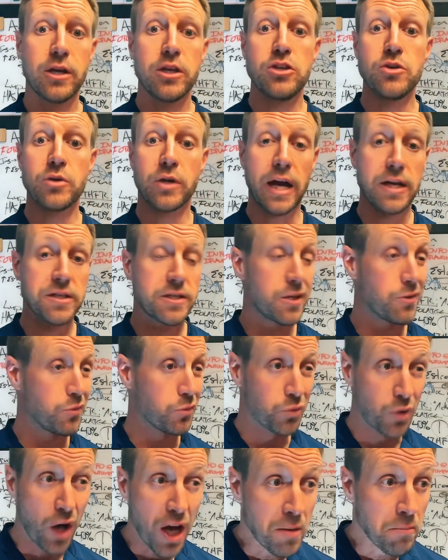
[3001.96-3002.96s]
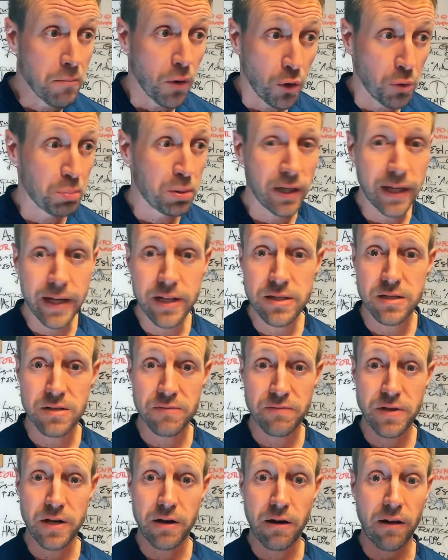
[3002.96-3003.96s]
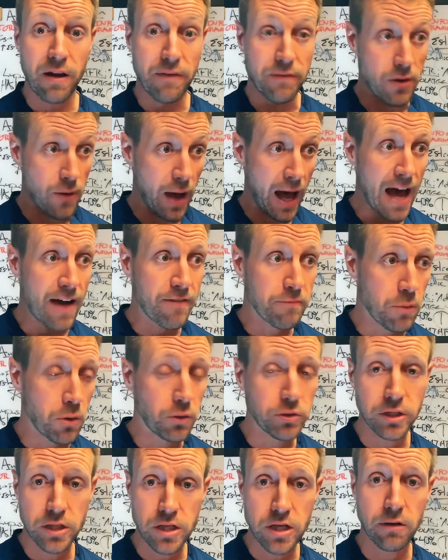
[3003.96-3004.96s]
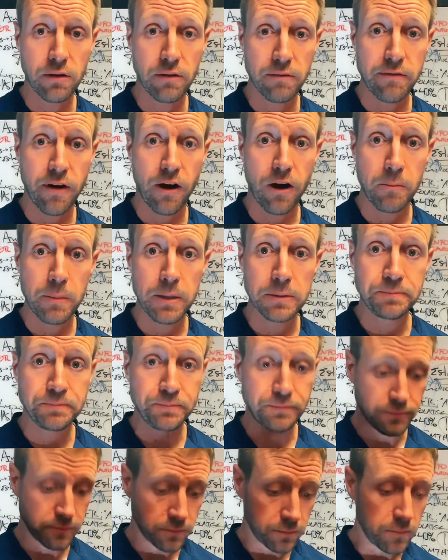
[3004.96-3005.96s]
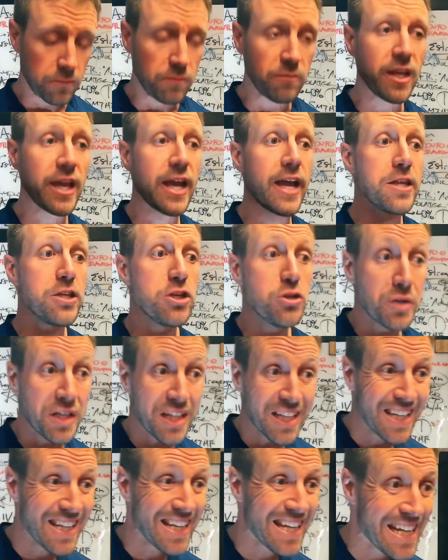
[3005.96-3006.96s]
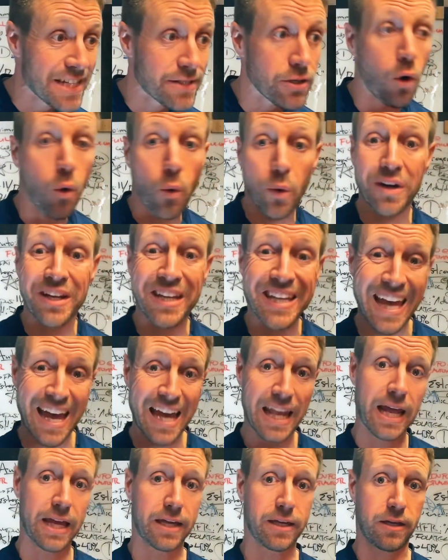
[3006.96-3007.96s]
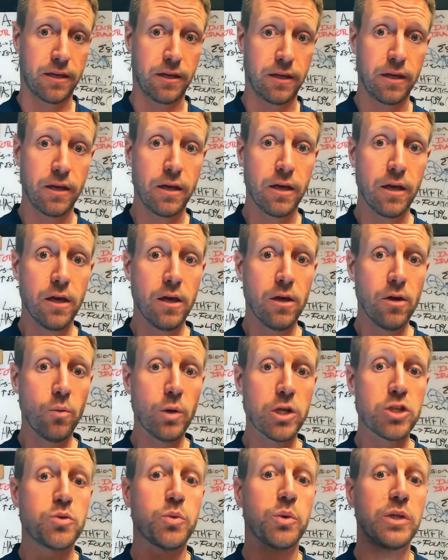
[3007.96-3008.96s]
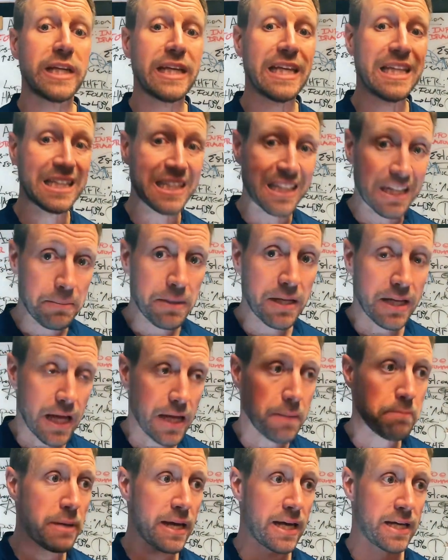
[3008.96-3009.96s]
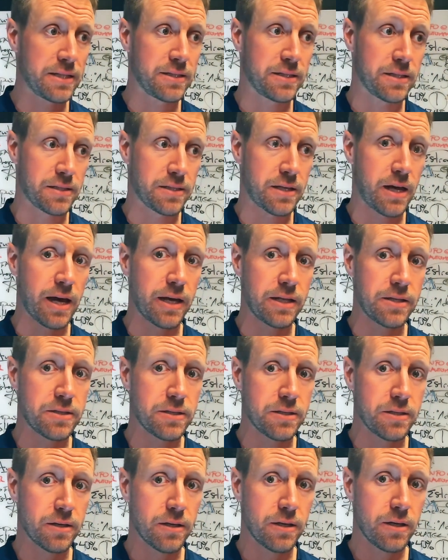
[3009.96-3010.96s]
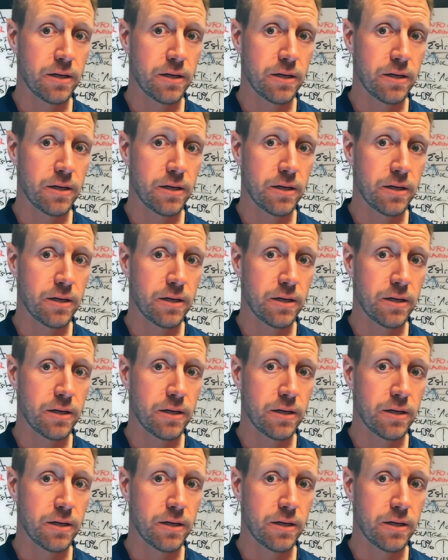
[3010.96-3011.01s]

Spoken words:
You guys can run mold plates and figure out if you have mold in your environment. And you can eat organic, which will eliminate pesticides.